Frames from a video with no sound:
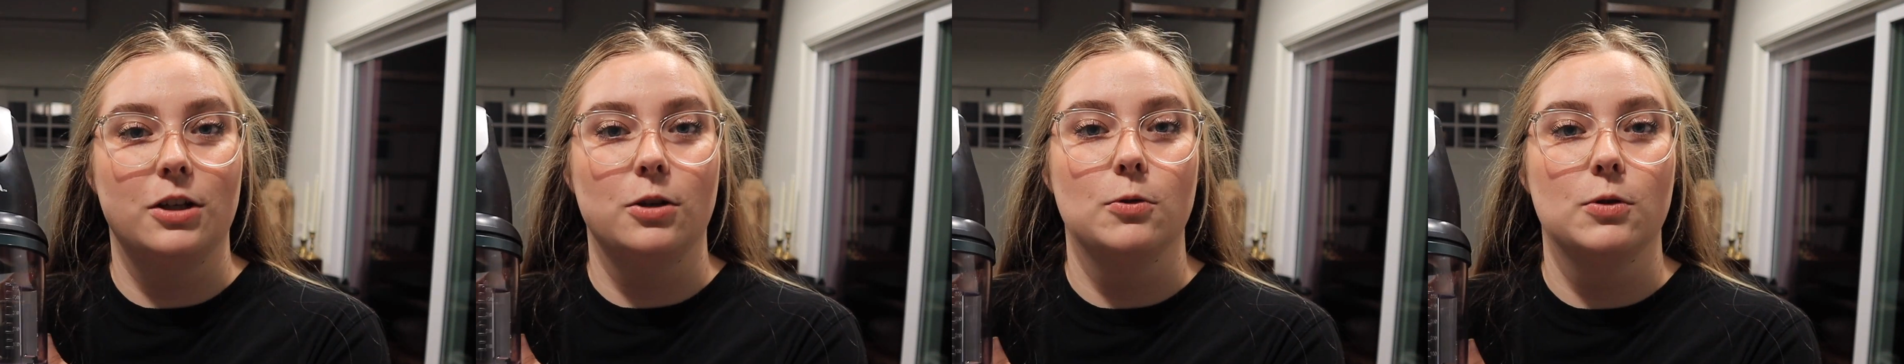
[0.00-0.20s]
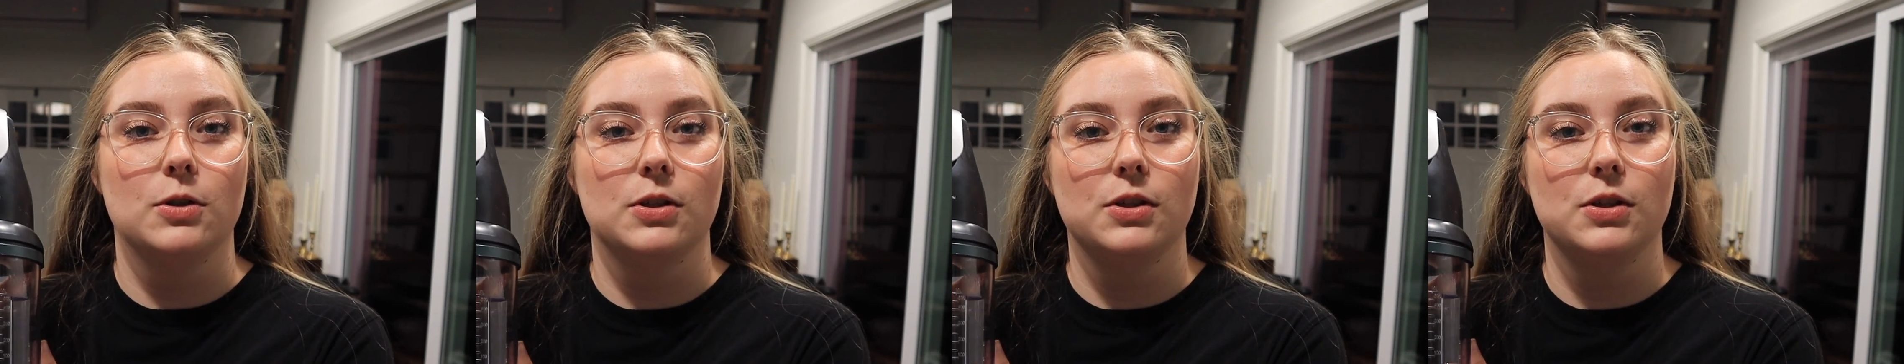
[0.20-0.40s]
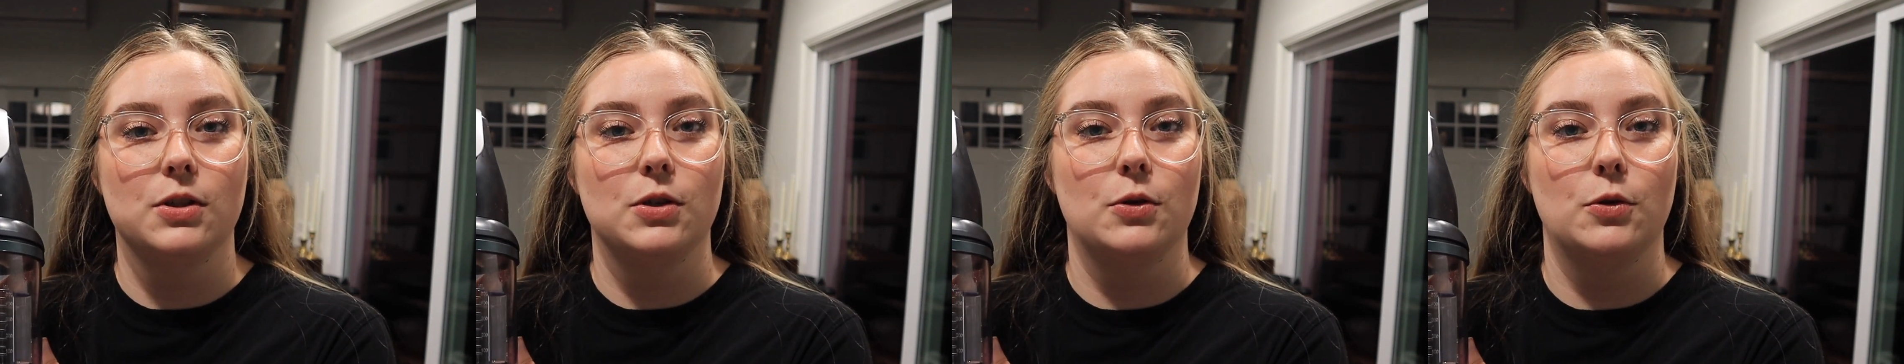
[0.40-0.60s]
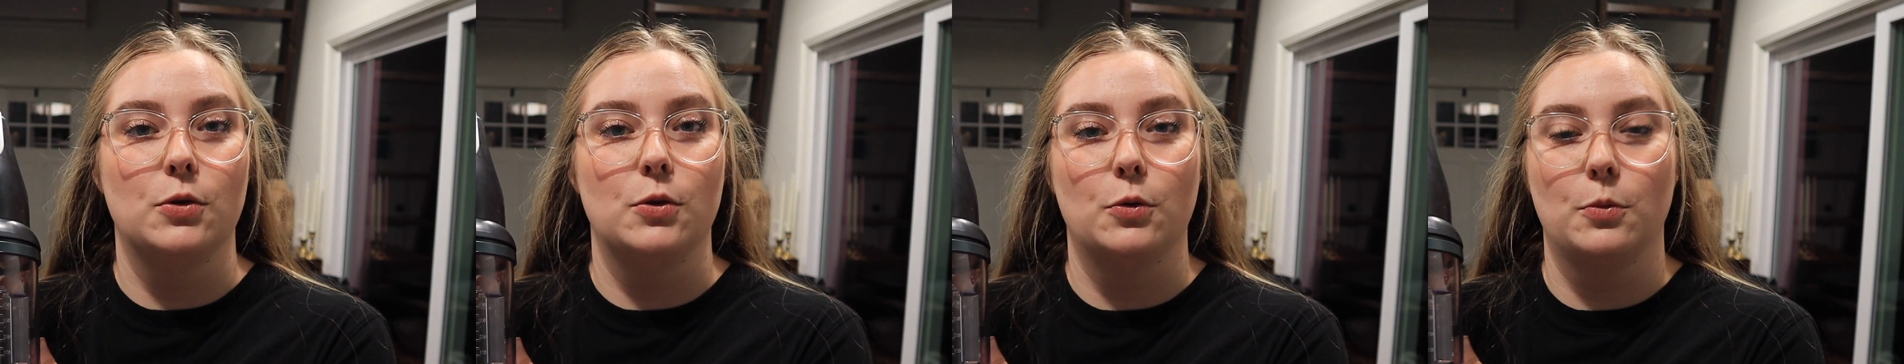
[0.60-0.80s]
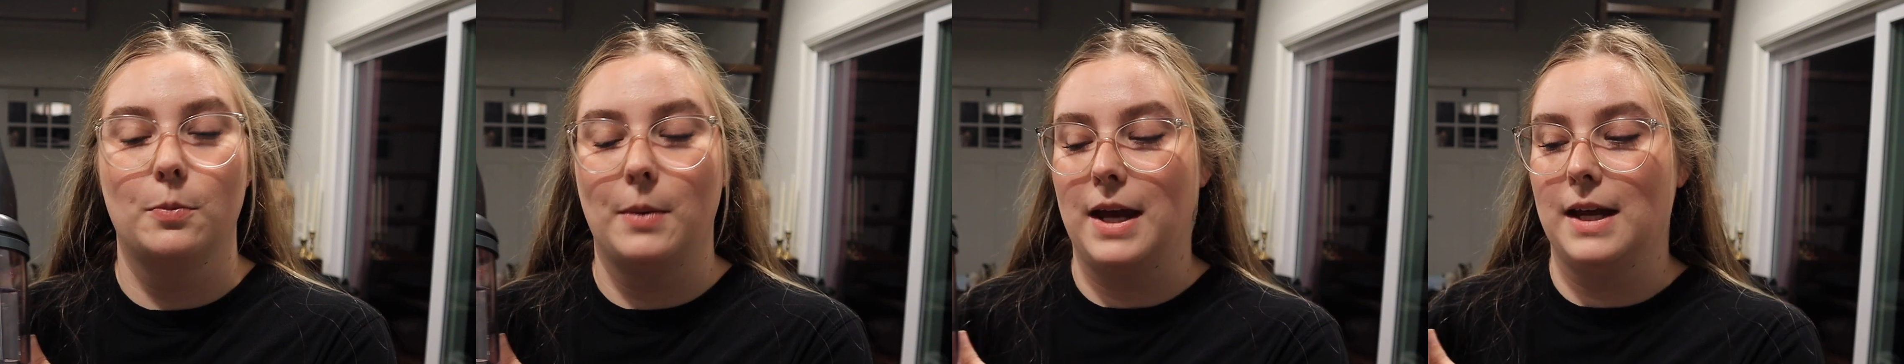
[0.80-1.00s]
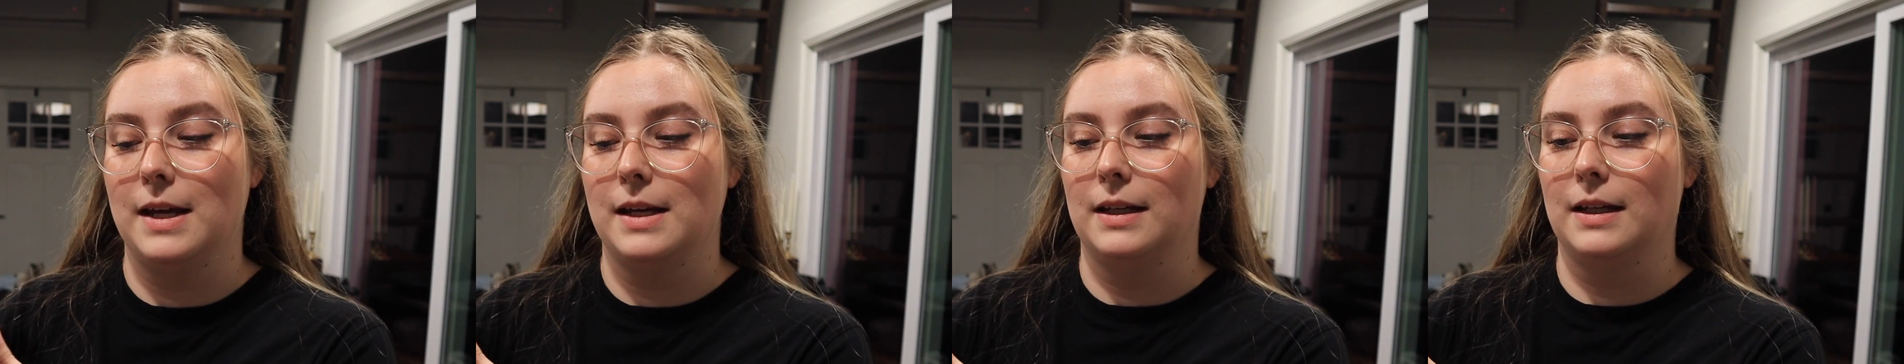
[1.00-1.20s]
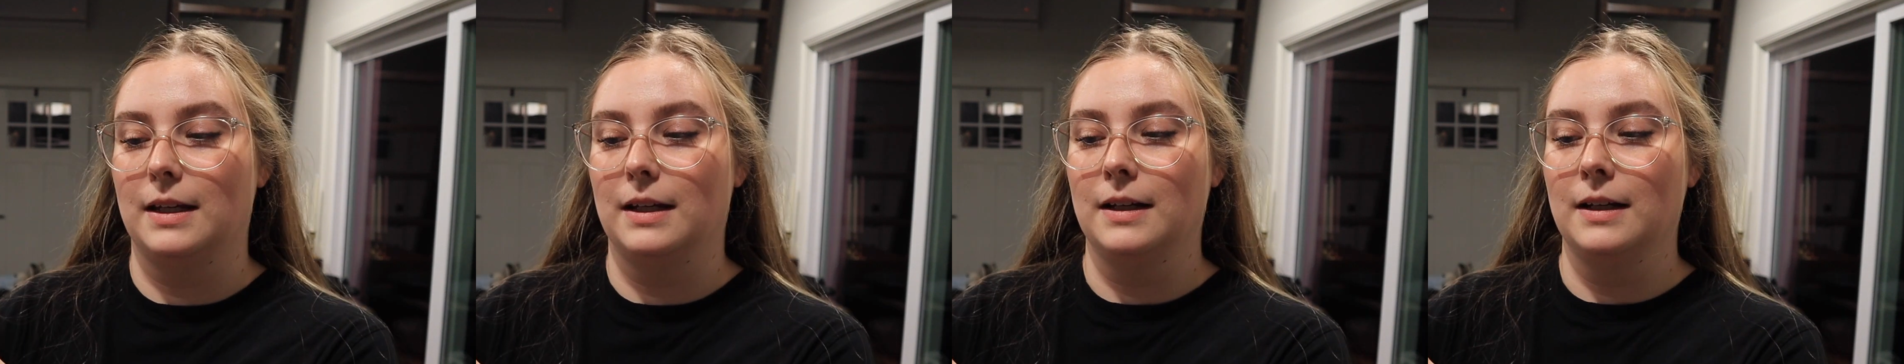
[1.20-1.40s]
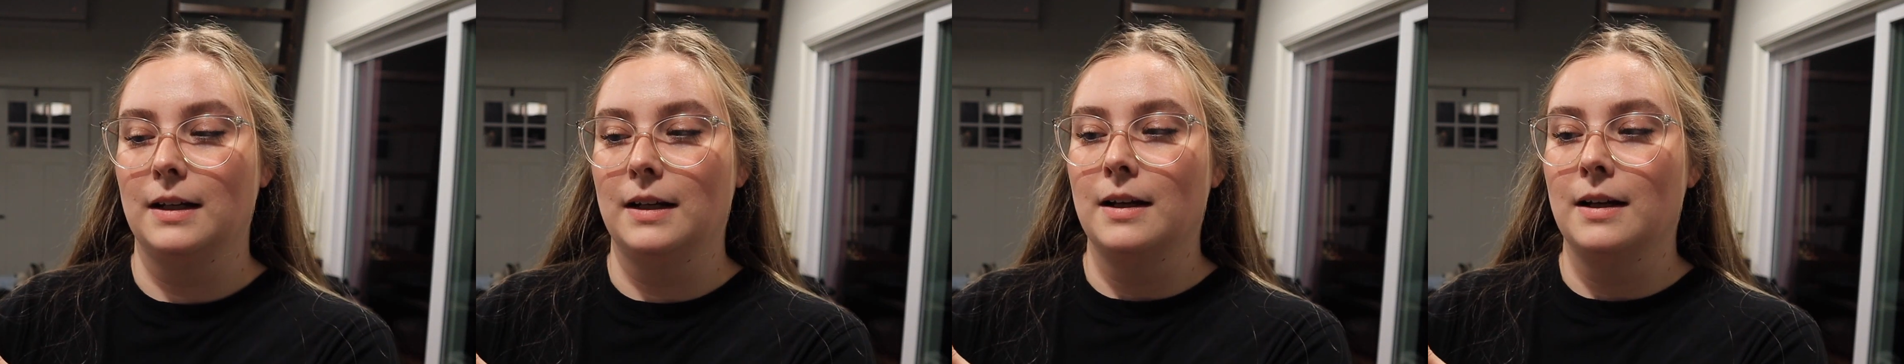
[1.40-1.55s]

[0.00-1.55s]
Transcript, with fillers: use to make